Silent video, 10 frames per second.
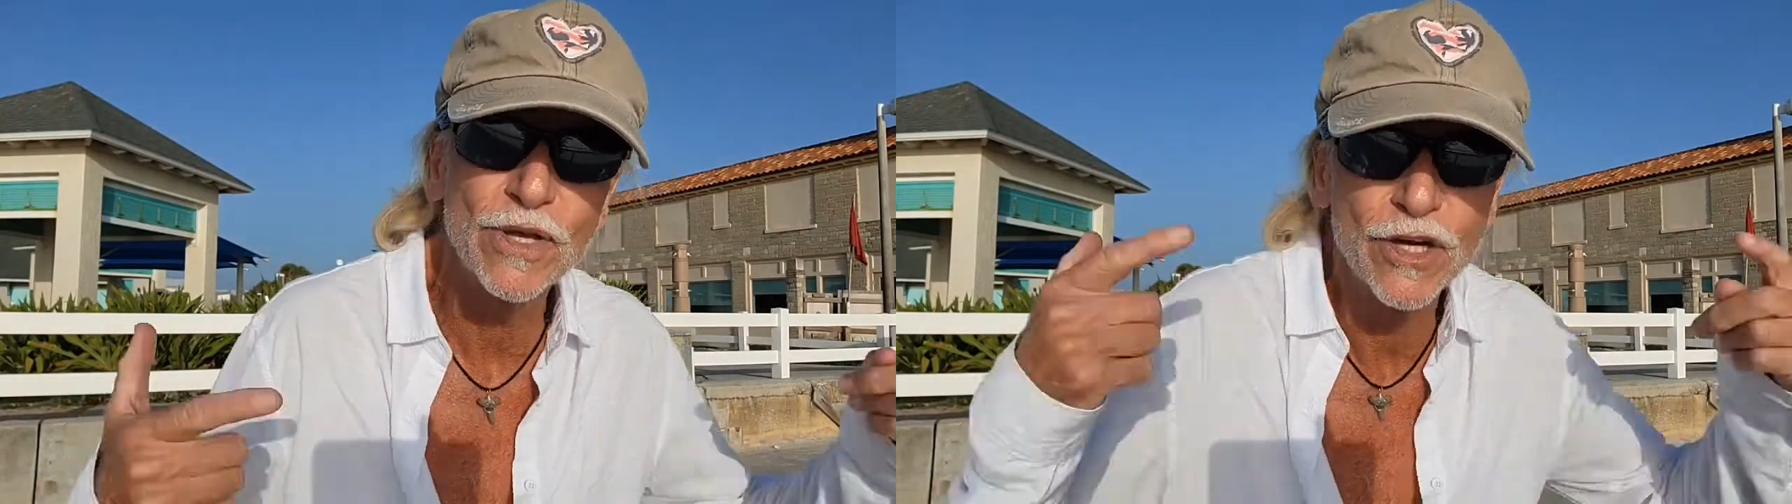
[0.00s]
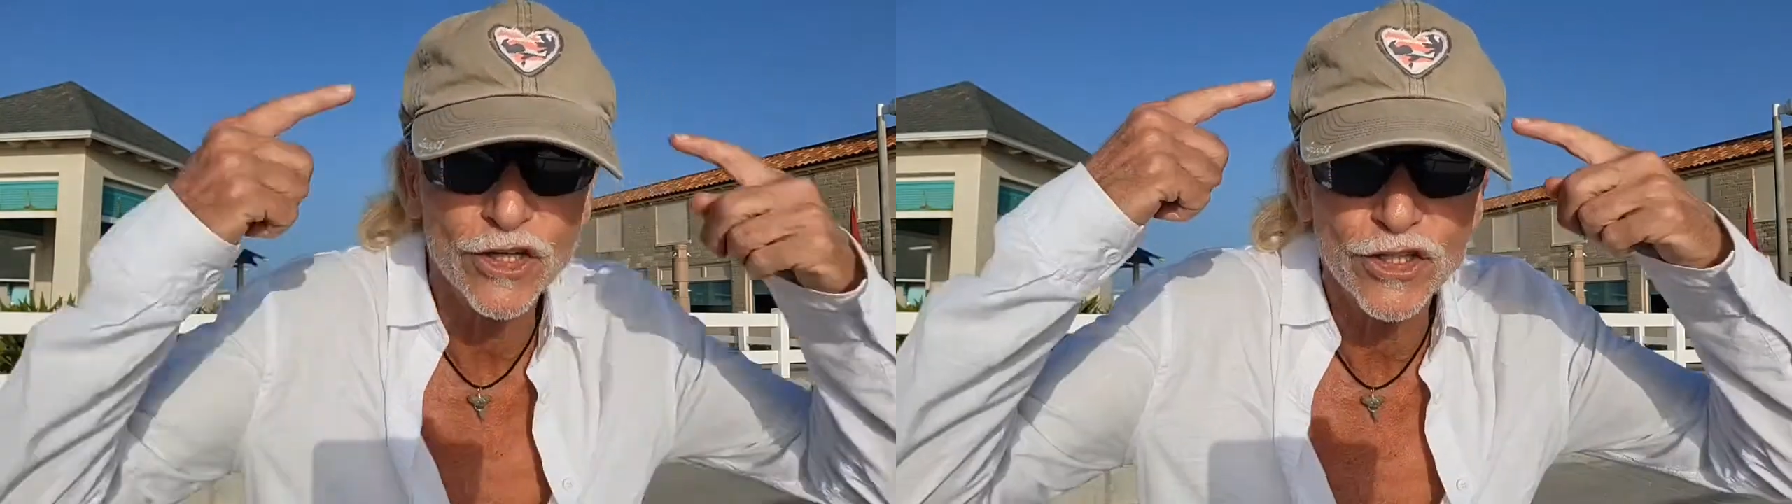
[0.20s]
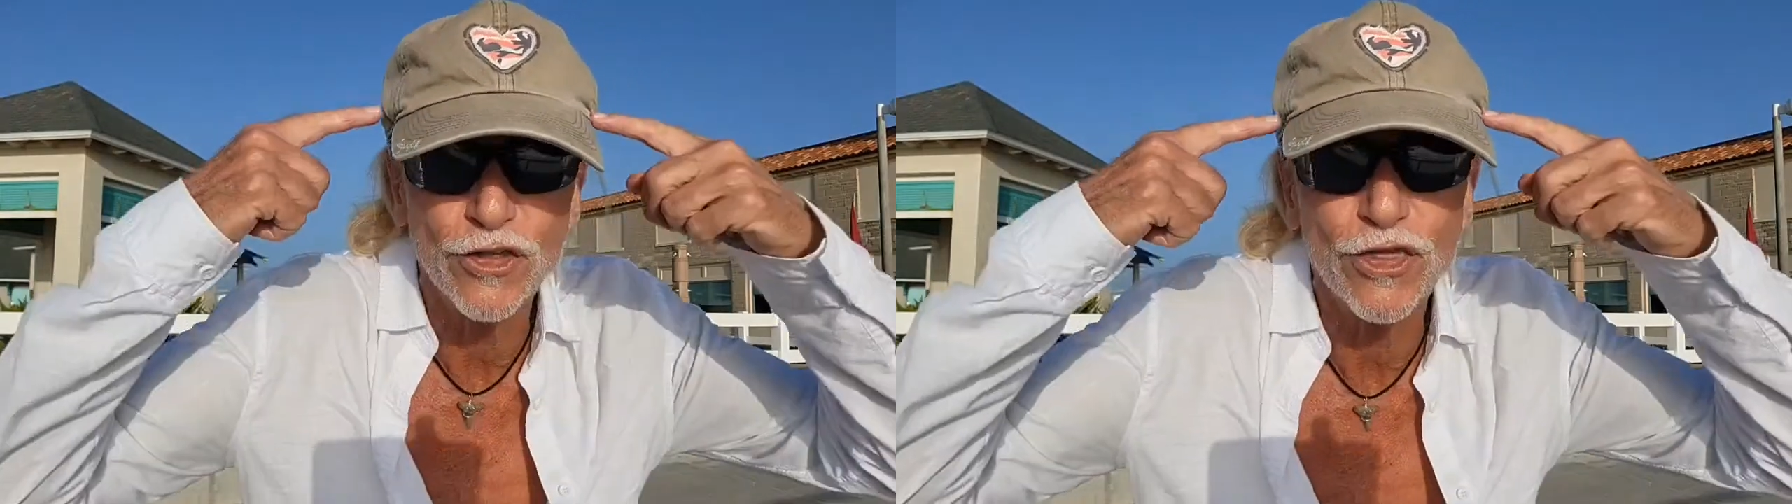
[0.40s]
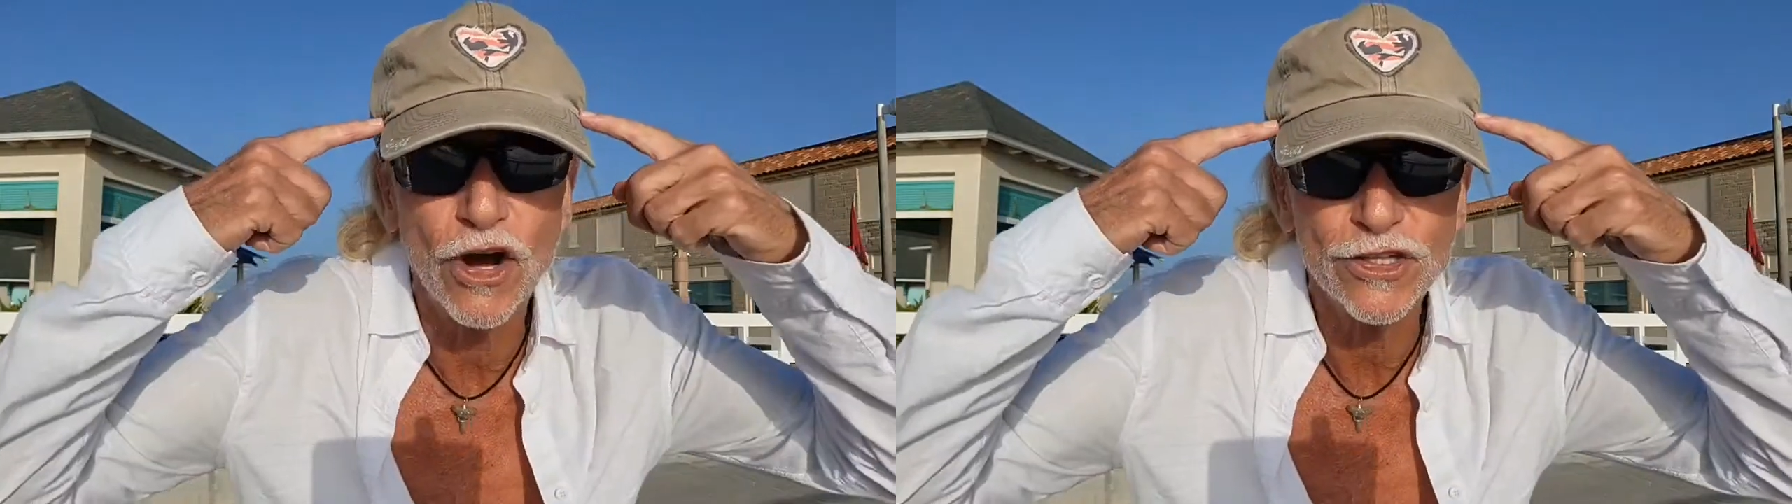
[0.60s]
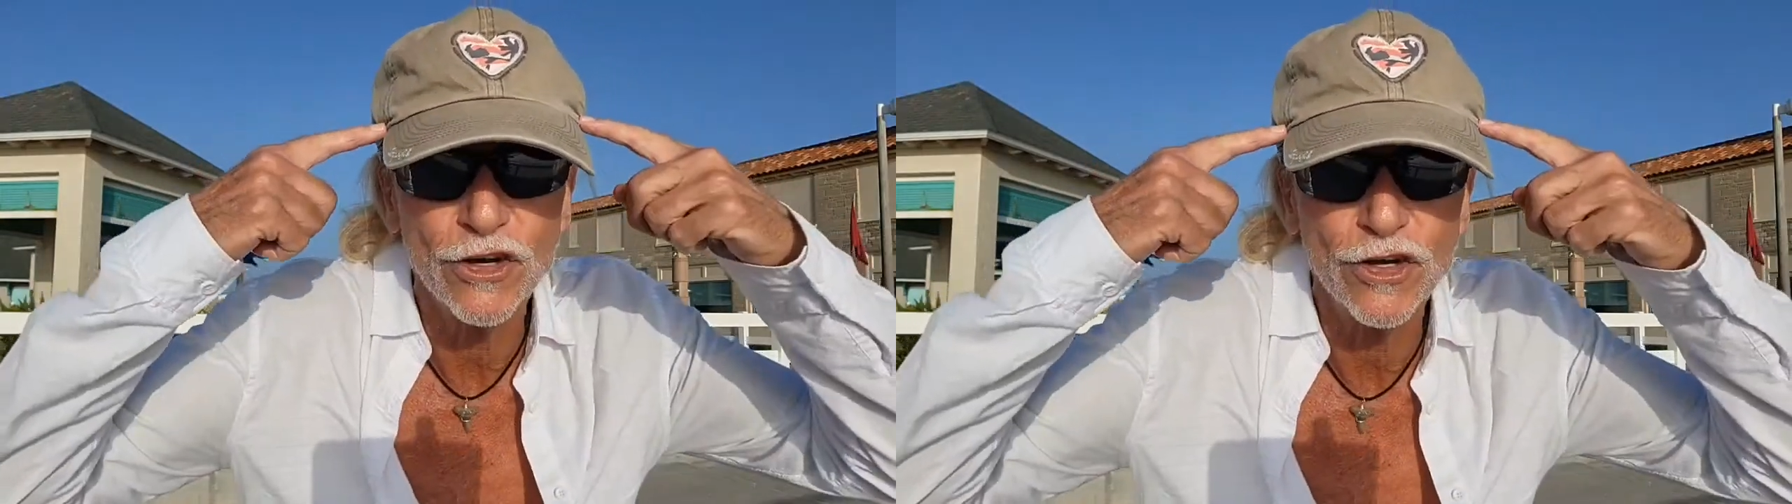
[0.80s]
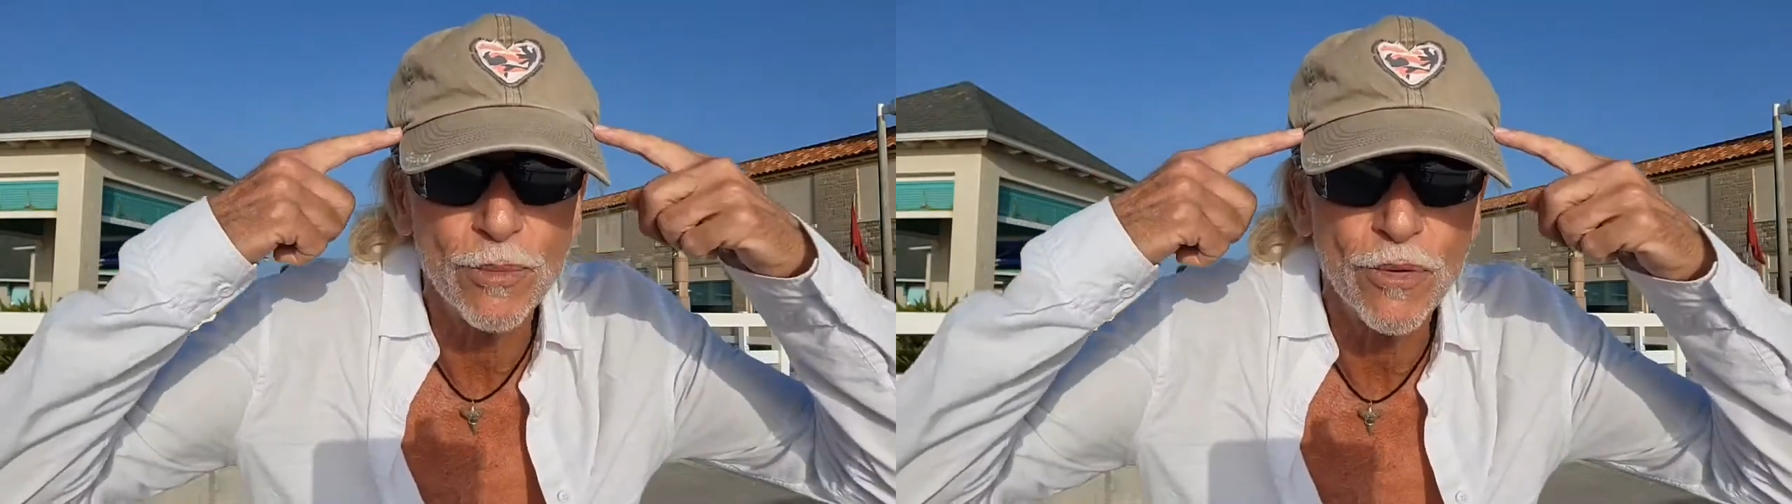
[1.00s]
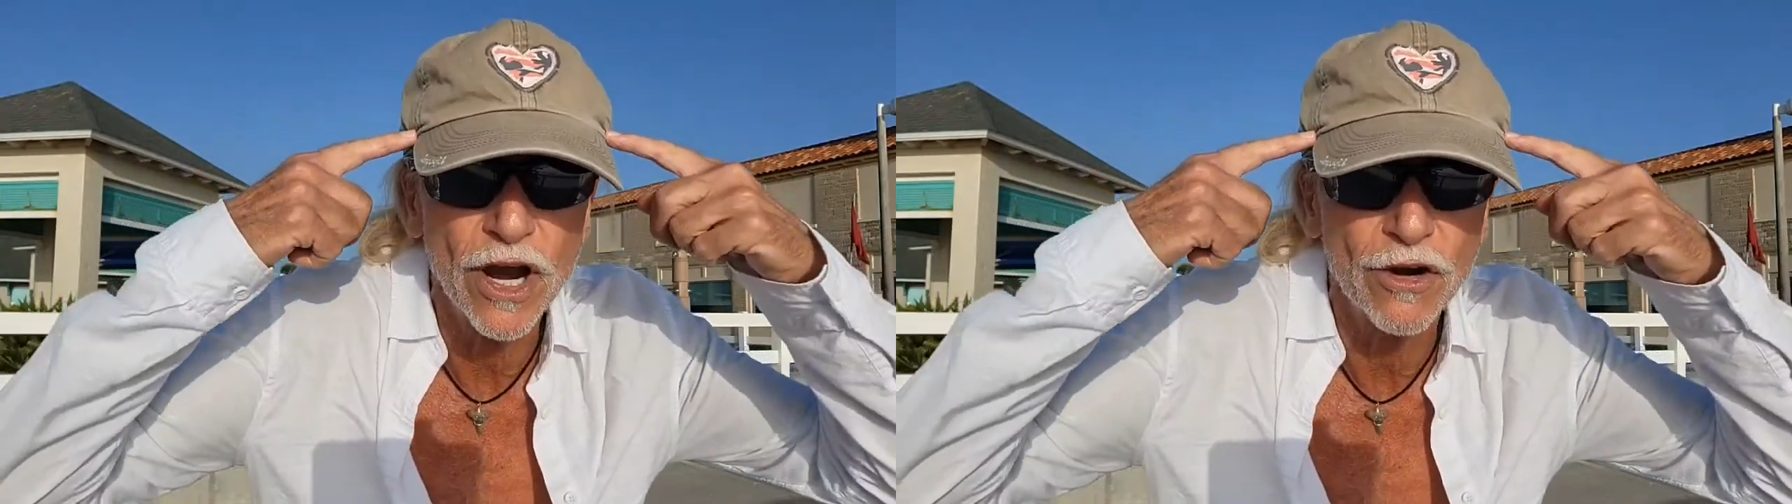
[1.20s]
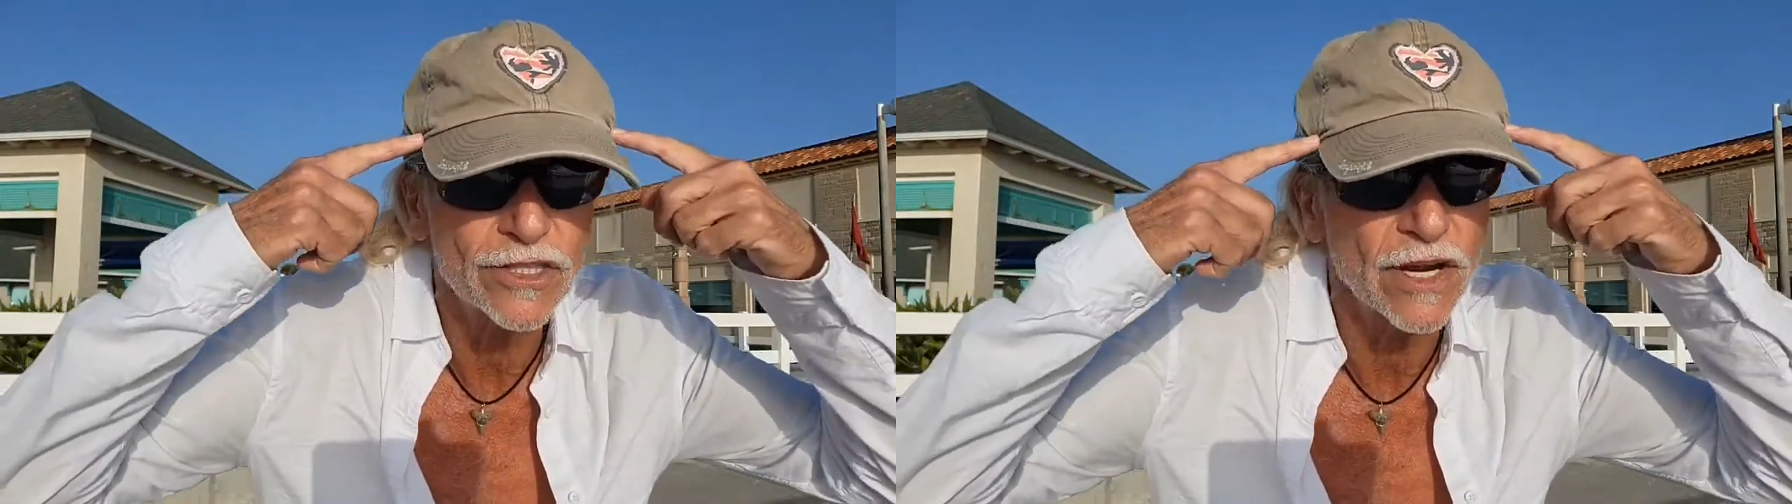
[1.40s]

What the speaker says: because your thoughts are your prayers.